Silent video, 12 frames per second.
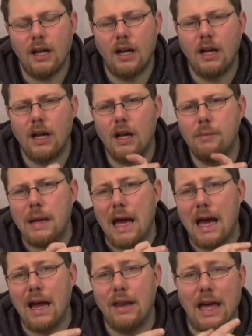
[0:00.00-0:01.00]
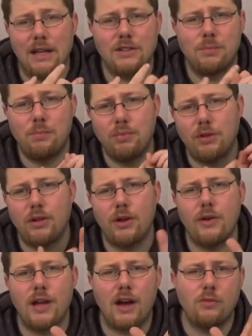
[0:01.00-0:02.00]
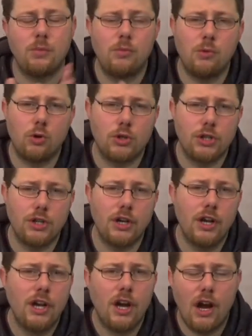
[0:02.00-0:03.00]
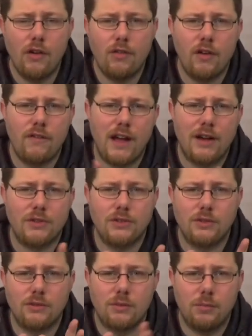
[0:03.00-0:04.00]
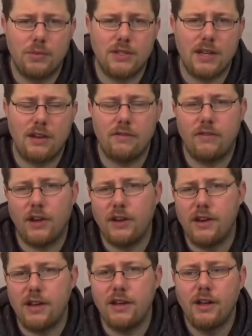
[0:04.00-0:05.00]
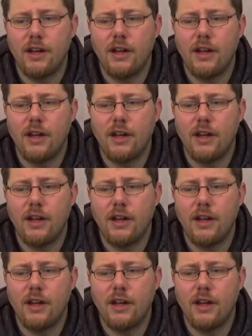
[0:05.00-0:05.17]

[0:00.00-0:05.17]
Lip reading: And that's blown out of proportion, over 1,000% funded.